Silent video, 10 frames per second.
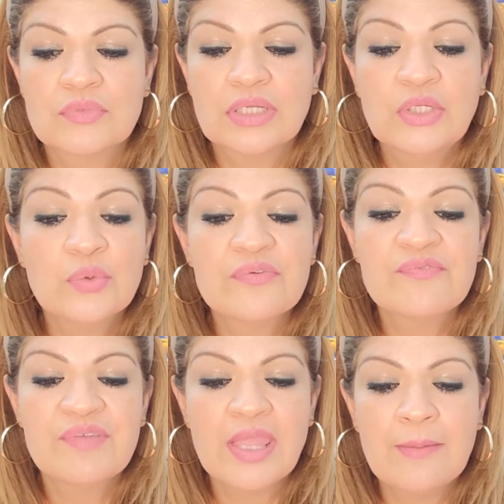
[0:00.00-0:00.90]
your
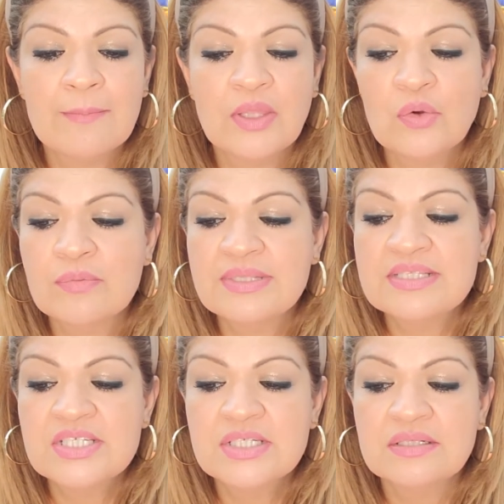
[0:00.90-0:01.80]
fame, your
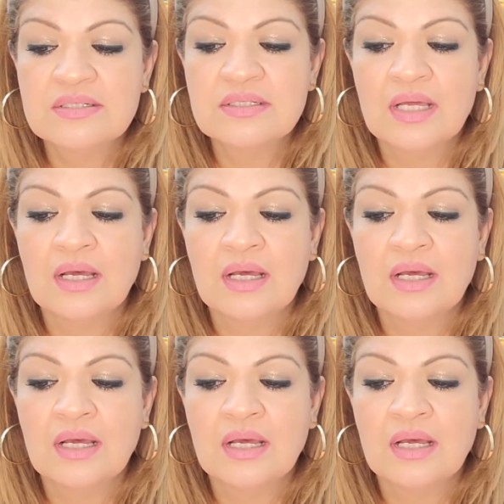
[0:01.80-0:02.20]
material